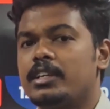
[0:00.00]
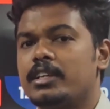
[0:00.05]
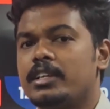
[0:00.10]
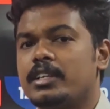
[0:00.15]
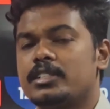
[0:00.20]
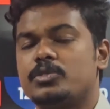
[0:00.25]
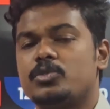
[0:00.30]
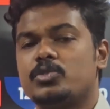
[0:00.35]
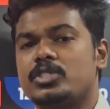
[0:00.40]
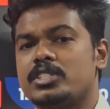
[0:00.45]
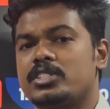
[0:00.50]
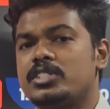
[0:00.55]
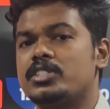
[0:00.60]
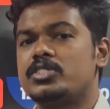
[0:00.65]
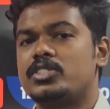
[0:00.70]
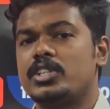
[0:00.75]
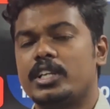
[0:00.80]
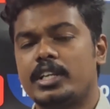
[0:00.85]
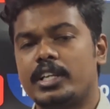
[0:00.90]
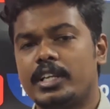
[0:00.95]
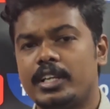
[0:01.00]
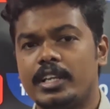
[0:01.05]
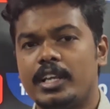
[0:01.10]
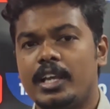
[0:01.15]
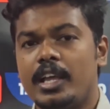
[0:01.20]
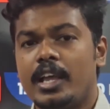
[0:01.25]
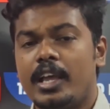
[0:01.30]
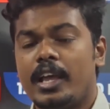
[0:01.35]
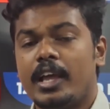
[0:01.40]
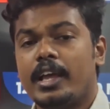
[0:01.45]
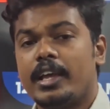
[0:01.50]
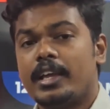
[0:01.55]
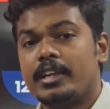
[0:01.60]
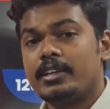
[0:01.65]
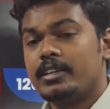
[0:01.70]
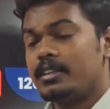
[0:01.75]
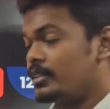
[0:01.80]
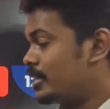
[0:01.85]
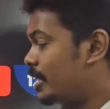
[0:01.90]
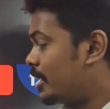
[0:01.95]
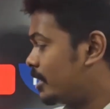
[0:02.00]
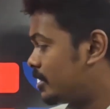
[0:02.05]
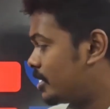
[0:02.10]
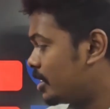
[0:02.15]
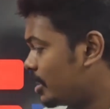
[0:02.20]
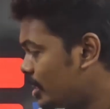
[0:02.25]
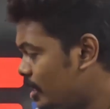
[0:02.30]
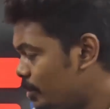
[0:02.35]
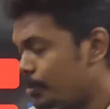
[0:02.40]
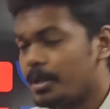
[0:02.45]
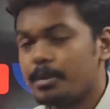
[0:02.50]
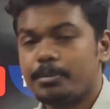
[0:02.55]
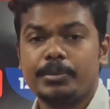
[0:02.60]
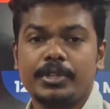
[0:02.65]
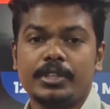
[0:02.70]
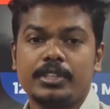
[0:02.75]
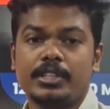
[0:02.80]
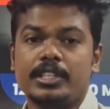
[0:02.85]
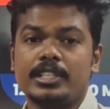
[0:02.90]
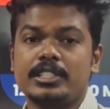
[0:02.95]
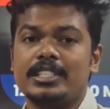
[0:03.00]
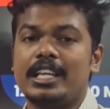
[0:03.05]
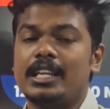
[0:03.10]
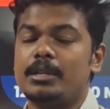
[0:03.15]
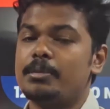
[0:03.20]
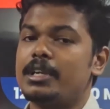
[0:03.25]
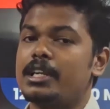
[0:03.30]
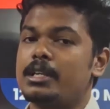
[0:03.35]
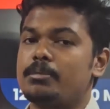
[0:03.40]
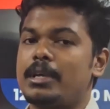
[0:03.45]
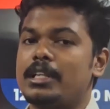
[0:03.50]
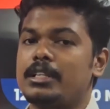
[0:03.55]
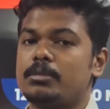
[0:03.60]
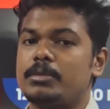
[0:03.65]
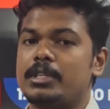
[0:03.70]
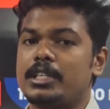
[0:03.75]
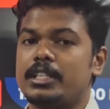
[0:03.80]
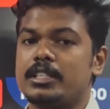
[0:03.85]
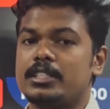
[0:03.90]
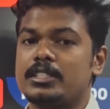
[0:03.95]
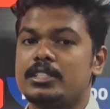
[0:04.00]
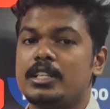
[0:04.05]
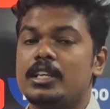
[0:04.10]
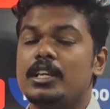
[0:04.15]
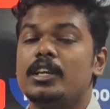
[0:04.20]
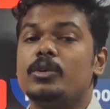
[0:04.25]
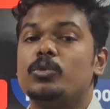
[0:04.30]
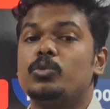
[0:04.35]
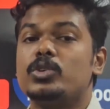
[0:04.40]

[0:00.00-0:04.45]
yes, which is in Chennai, and the third paper is elementary mathematics,